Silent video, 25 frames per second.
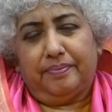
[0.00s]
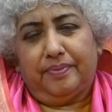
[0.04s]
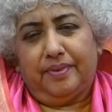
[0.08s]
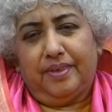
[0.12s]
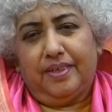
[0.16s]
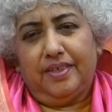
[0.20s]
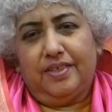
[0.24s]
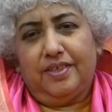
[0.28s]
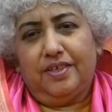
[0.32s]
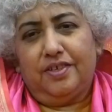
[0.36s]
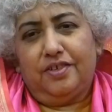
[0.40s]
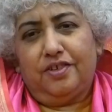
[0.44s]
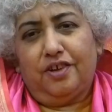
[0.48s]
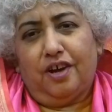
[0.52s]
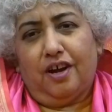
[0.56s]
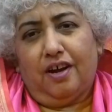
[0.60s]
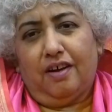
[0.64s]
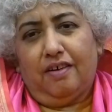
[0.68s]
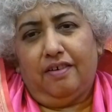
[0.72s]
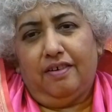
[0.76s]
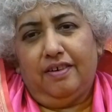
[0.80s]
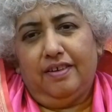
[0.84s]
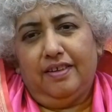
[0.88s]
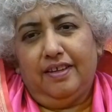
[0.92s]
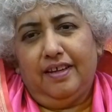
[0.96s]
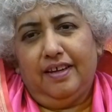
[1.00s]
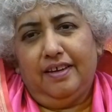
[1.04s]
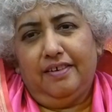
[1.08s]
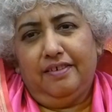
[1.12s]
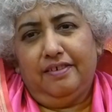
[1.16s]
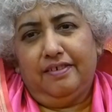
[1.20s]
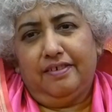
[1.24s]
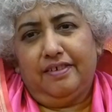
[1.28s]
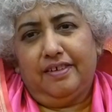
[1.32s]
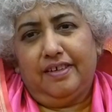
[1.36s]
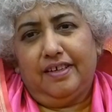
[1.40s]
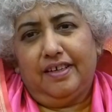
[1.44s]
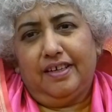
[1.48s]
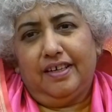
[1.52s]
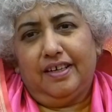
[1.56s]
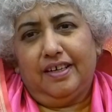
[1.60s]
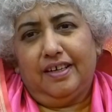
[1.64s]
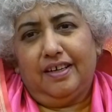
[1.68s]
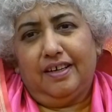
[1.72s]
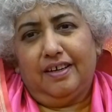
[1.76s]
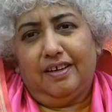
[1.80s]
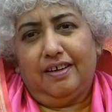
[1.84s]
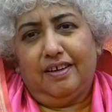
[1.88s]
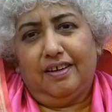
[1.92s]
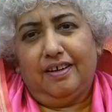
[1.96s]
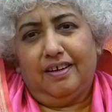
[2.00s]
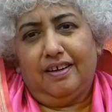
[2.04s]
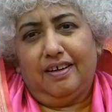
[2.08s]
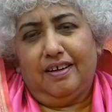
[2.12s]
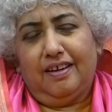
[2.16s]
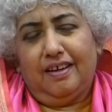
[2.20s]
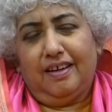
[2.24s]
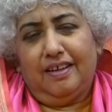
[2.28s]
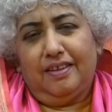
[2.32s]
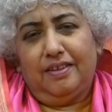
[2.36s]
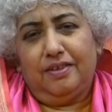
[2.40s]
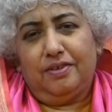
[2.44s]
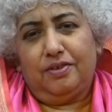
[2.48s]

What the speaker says: There's a chakra there at